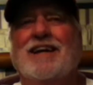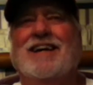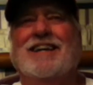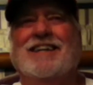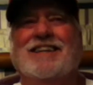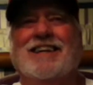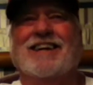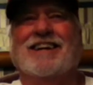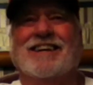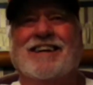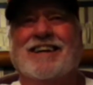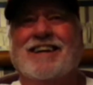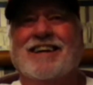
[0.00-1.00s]
And
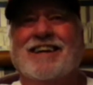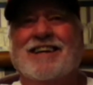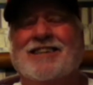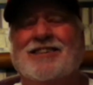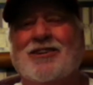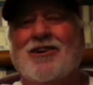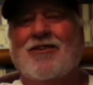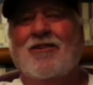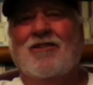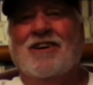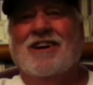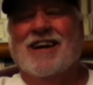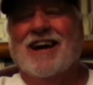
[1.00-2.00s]
so